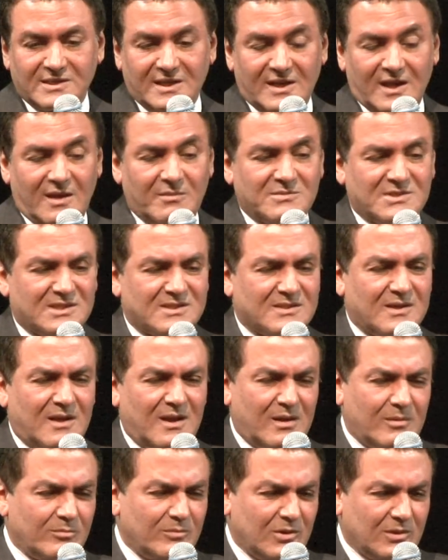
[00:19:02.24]
and I'm just
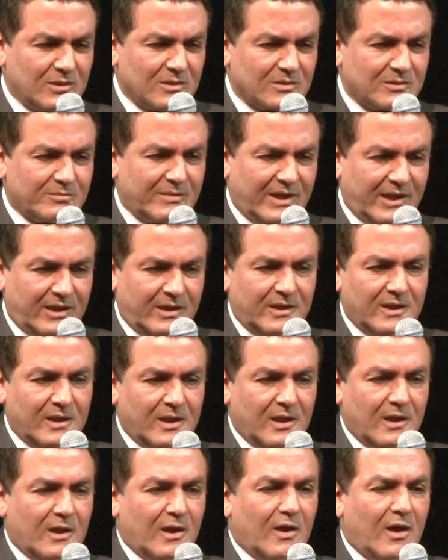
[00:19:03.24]
humbled by
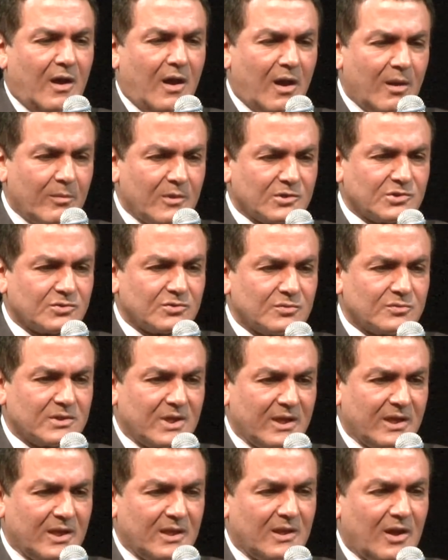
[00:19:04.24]
how
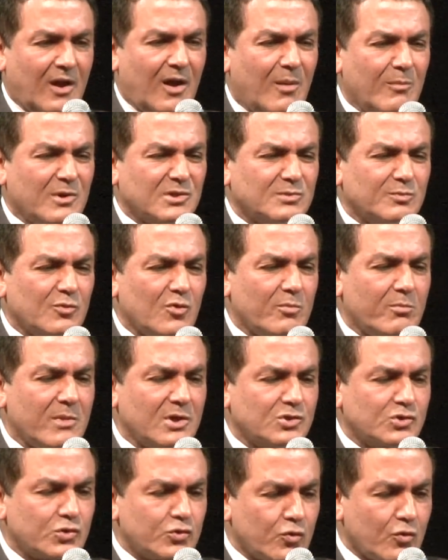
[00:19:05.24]
much more
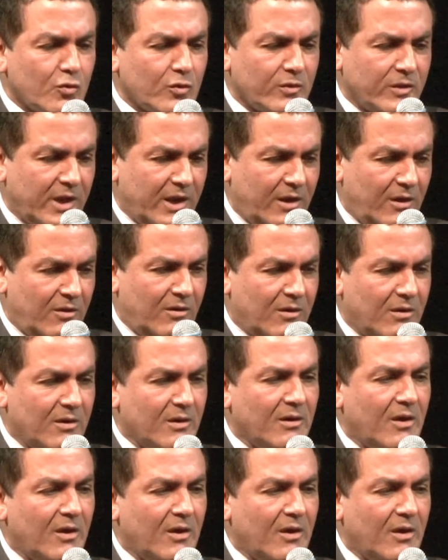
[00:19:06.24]
mature they are,